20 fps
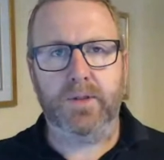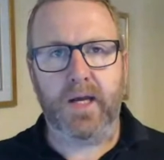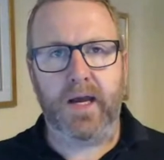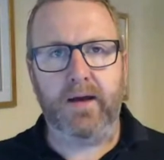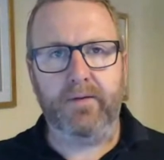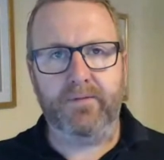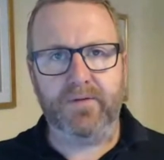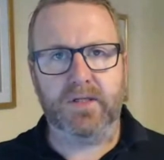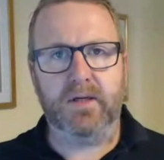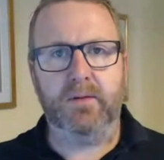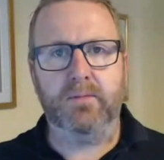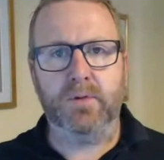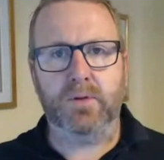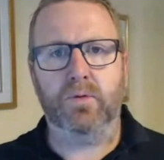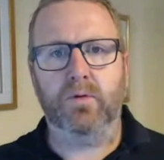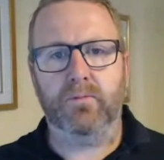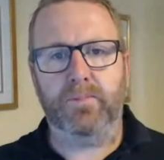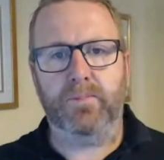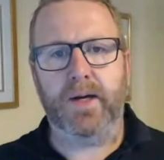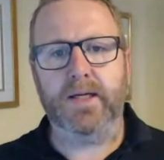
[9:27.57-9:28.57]
have some
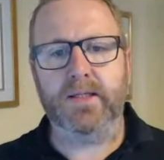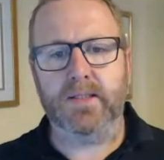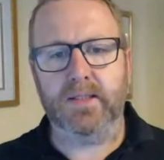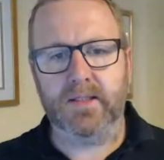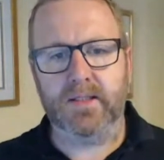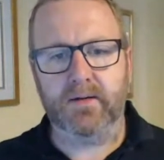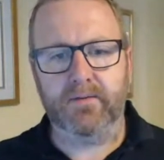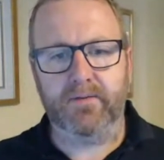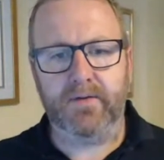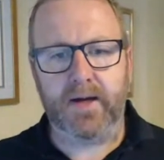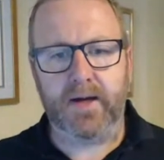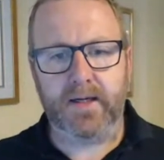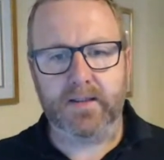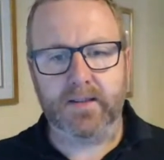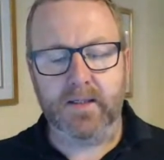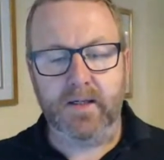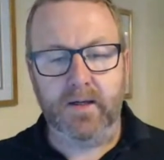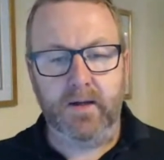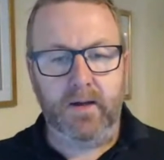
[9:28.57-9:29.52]
sort of basis in fact.